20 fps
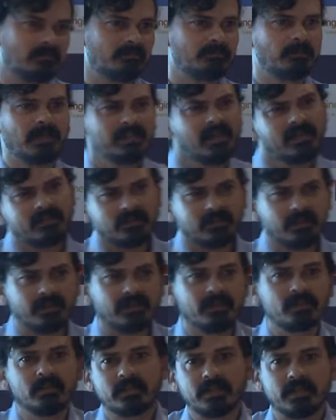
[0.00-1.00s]
But that
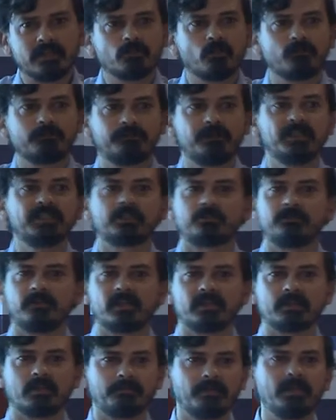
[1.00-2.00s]
in the case of Feast, for
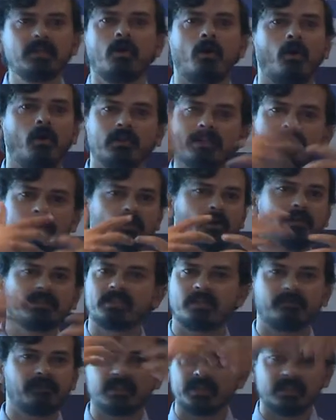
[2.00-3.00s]
example, all the
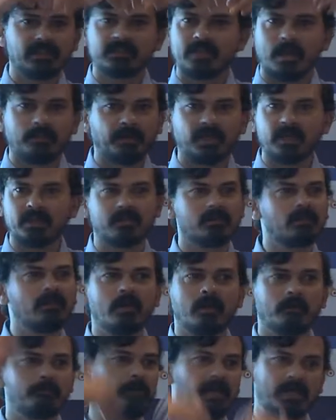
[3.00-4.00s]
joins, everything is happening in
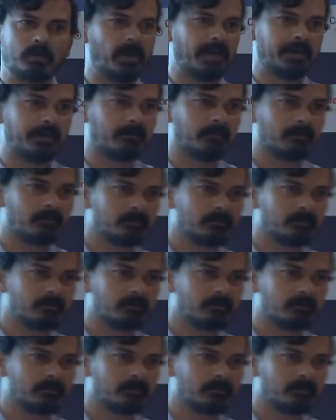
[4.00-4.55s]
BigQuery.